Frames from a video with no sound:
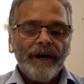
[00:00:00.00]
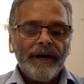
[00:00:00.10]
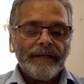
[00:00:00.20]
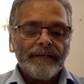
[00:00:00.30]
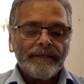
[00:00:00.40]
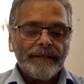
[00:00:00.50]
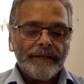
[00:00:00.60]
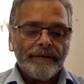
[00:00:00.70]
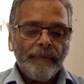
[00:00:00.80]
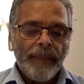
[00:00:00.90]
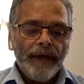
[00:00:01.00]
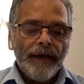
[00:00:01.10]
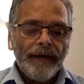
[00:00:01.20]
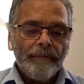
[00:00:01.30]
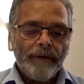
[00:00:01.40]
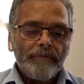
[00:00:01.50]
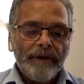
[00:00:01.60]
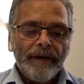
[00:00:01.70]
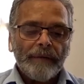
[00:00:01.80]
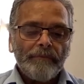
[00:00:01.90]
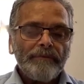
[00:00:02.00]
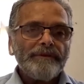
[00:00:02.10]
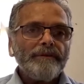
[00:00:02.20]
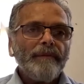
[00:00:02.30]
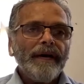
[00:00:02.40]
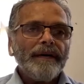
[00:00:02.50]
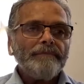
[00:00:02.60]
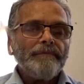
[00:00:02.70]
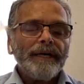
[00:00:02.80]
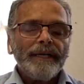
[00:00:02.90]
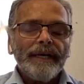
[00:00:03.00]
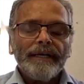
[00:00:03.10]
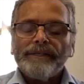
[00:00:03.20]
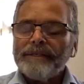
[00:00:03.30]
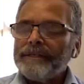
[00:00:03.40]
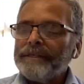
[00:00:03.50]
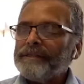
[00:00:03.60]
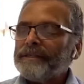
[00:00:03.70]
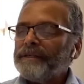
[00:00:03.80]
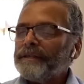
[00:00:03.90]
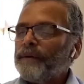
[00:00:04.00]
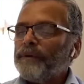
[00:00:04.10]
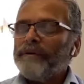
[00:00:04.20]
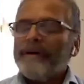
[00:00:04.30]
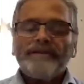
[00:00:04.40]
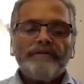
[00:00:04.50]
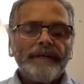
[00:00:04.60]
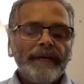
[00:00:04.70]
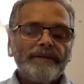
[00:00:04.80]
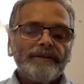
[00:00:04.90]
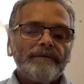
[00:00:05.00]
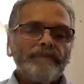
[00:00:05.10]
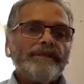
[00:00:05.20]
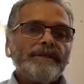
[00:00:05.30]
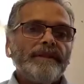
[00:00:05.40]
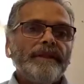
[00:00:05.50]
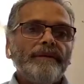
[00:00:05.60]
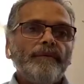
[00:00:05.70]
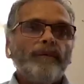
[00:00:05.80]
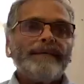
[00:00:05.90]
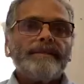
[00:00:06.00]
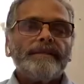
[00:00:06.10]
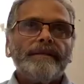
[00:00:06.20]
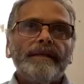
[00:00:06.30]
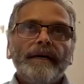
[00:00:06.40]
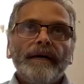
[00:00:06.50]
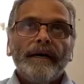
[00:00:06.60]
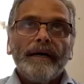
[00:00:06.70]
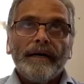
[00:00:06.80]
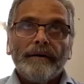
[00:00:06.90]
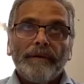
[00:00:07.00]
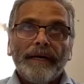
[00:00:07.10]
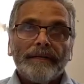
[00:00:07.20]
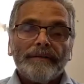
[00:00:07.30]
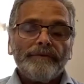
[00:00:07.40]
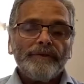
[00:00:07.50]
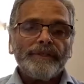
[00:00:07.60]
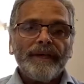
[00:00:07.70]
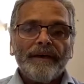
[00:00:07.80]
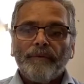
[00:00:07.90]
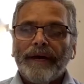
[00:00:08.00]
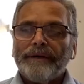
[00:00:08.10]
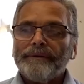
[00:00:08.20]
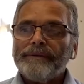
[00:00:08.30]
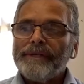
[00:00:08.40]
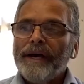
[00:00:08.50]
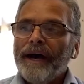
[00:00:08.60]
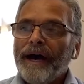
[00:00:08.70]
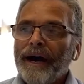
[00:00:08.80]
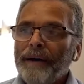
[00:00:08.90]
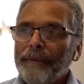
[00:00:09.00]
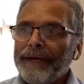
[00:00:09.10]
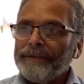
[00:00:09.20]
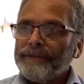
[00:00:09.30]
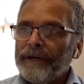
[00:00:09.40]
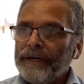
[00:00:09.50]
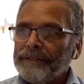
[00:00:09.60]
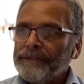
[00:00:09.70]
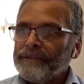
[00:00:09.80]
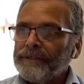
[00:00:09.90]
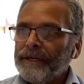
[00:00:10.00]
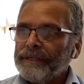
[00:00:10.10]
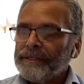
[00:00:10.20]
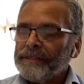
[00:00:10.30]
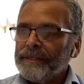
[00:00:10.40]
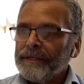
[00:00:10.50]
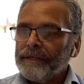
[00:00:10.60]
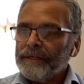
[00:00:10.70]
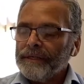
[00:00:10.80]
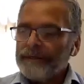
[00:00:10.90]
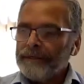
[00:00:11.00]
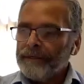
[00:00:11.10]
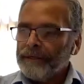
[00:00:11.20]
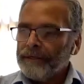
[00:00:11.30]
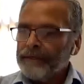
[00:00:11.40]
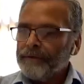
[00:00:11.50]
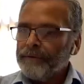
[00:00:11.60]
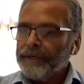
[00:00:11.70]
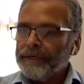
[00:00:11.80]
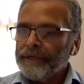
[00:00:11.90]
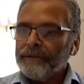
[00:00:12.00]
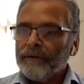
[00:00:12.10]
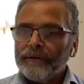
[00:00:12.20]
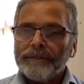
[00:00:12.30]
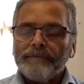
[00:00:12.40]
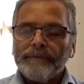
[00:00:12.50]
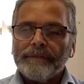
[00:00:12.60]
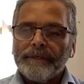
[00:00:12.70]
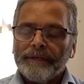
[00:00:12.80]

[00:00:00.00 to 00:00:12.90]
I am a proud Aboriginal man, and my nation is the Wiradjuri Nation, which is in the western part of New South Wales. And so I'd just like to sneak in a quick acknowledgement